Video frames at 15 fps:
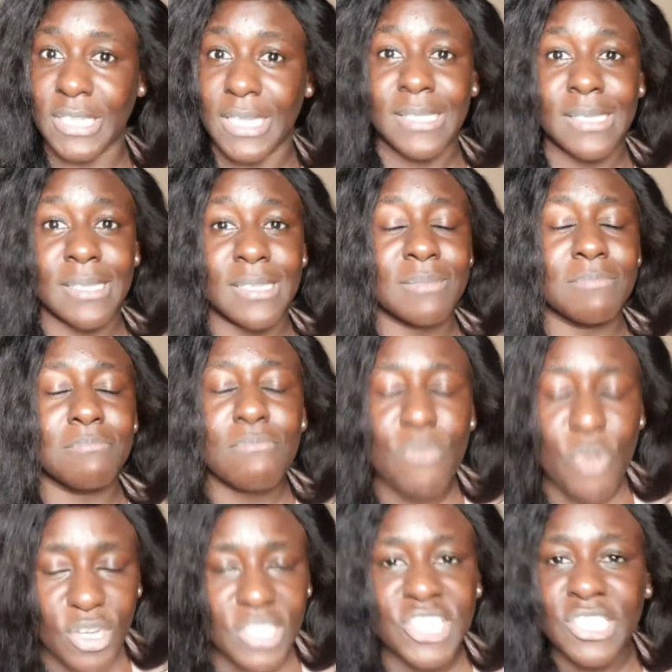It is
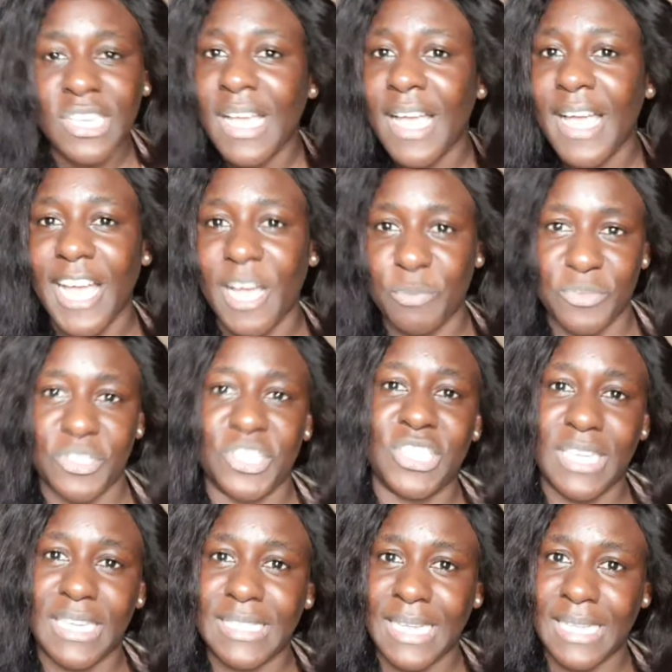much
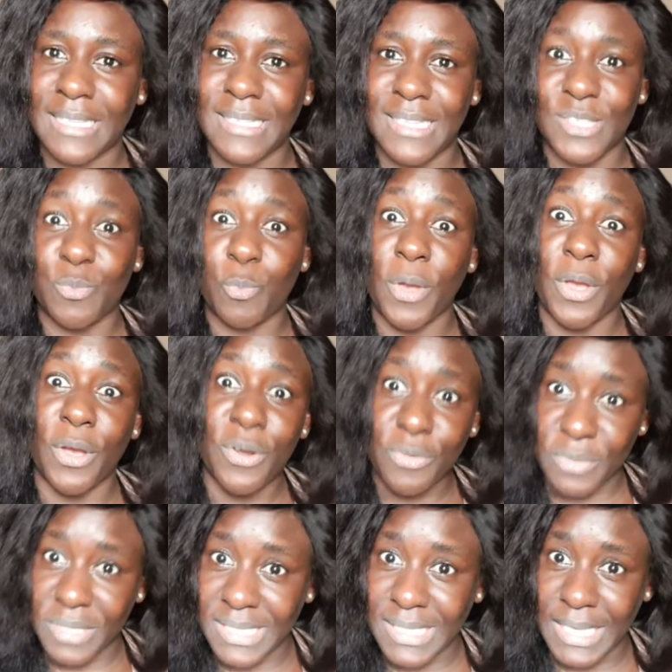appreciated. It is well
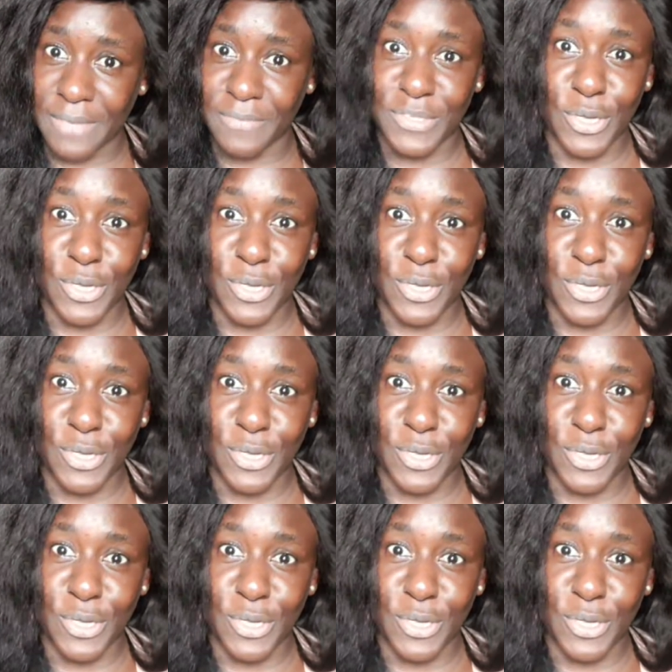received.